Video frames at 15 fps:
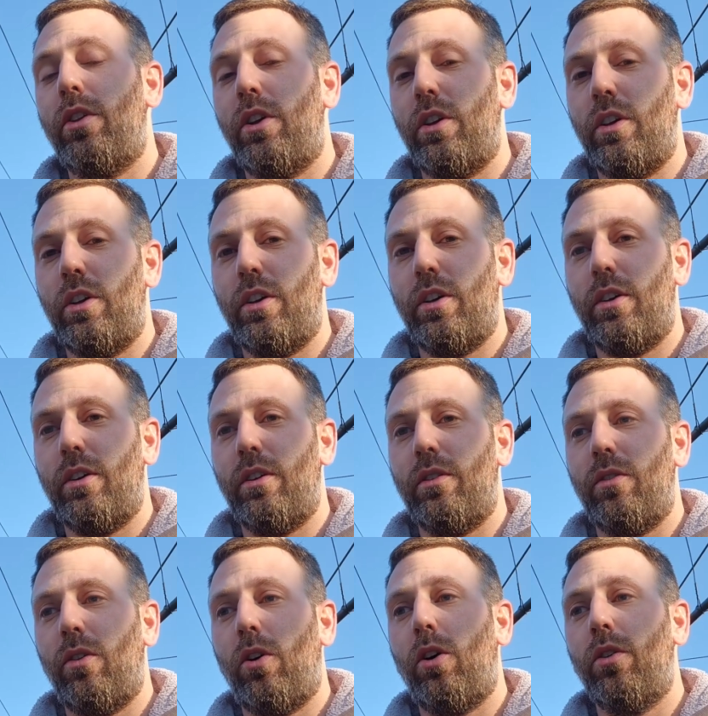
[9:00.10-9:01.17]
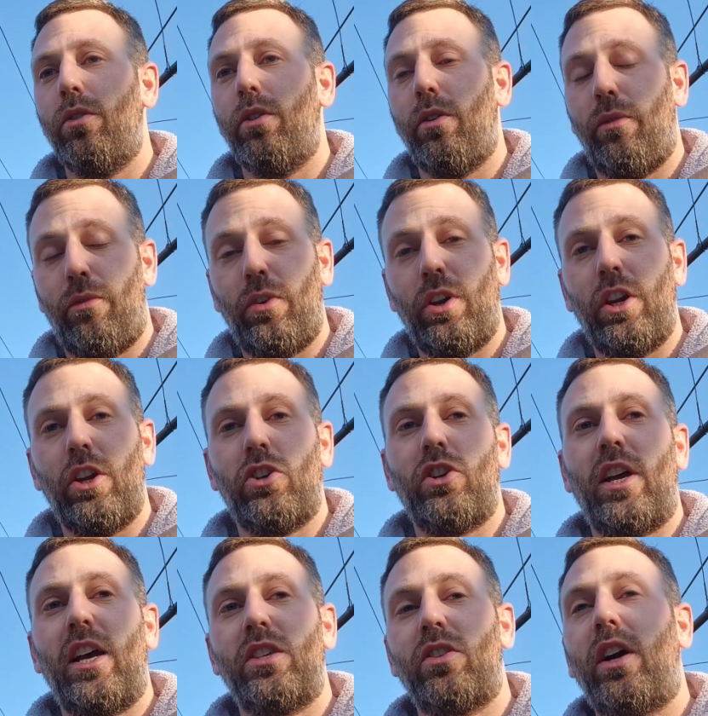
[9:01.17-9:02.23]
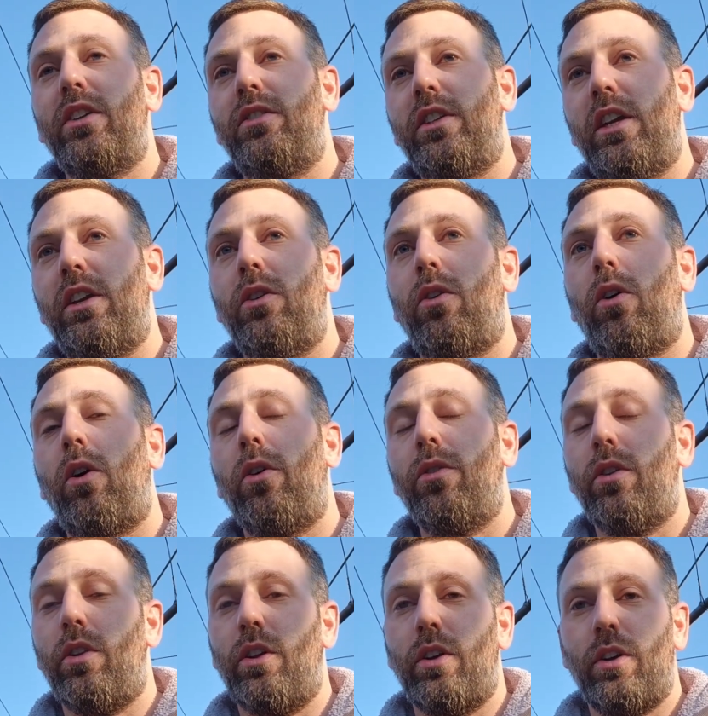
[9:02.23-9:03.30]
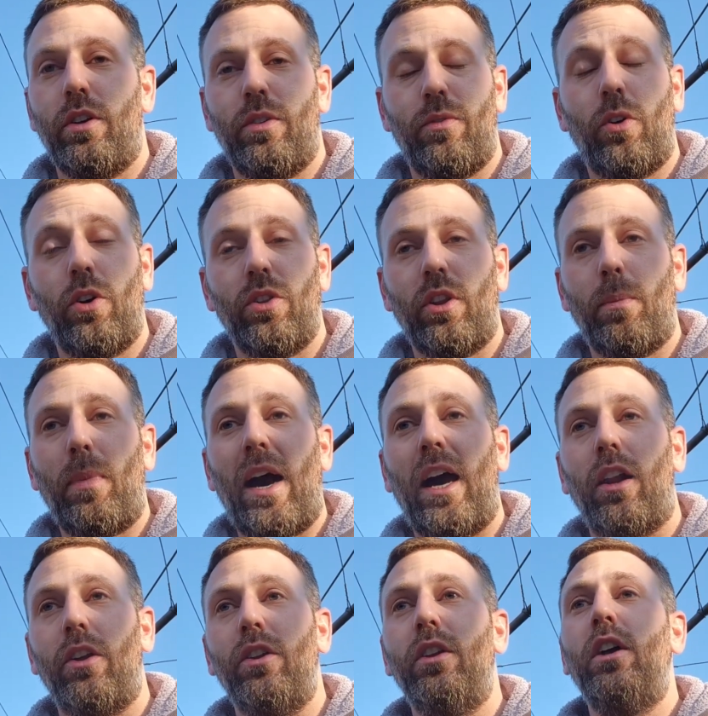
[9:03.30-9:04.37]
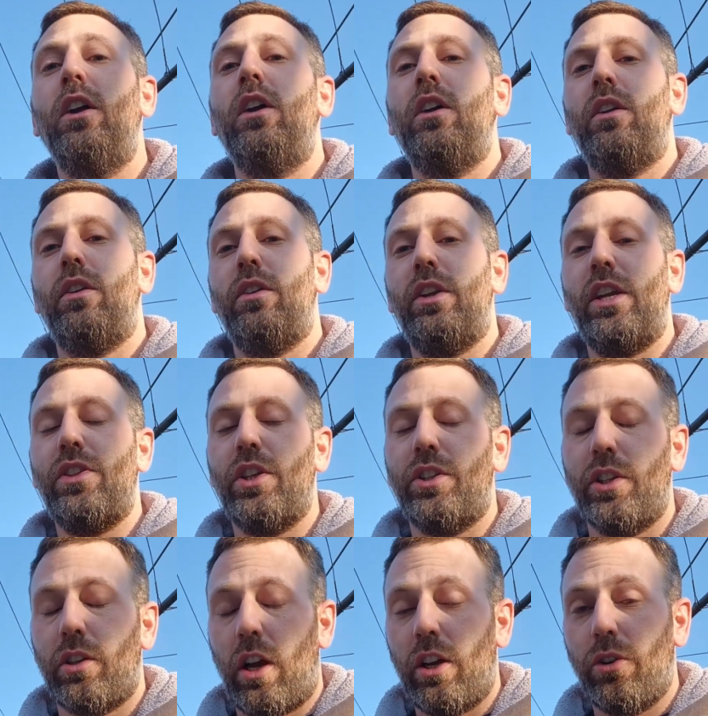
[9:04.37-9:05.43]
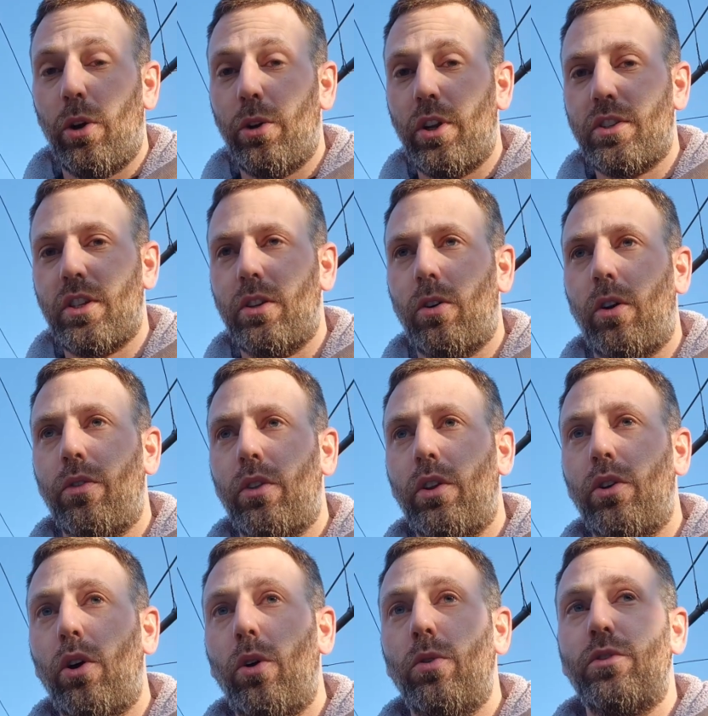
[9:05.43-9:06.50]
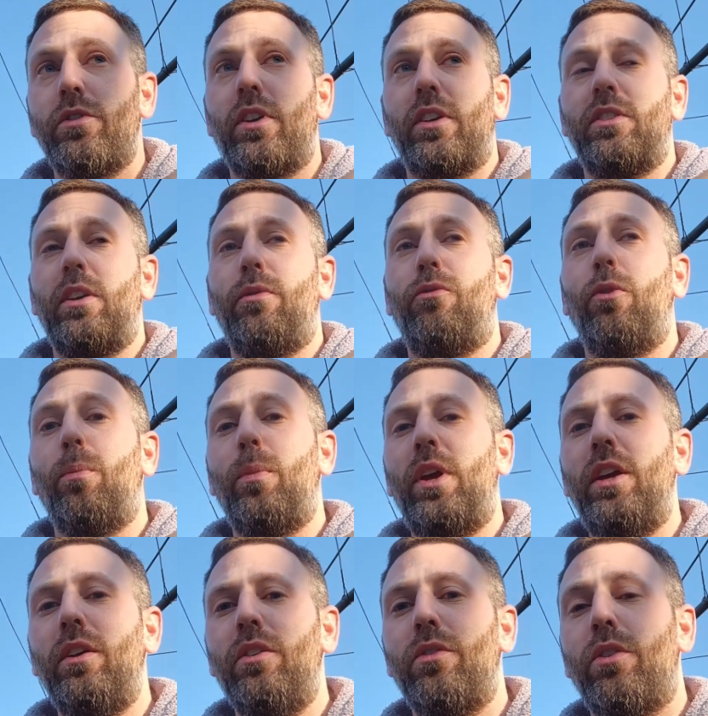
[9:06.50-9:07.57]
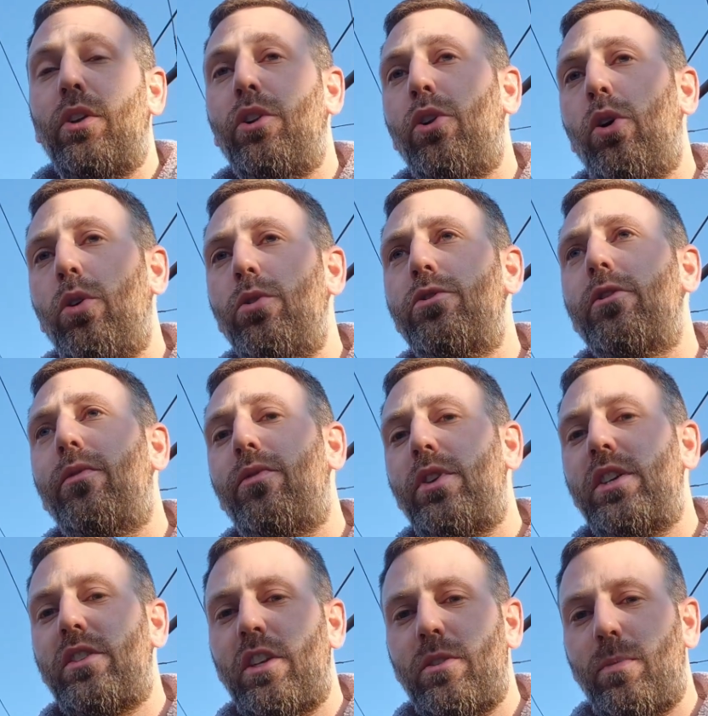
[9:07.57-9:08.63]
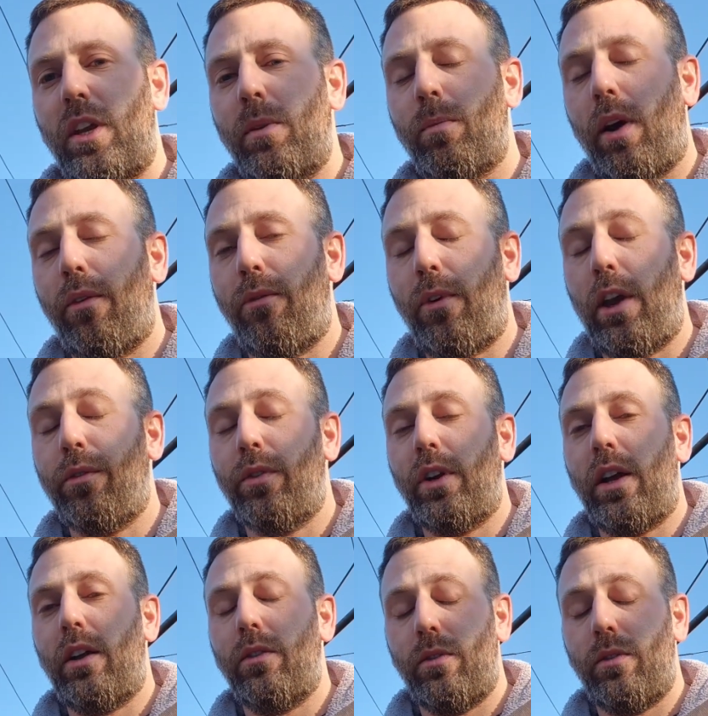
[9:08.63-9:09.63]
the finish as I did on the palate. Neither did I notice it on the nose. Like I said, for me, the nose of this has been my favorite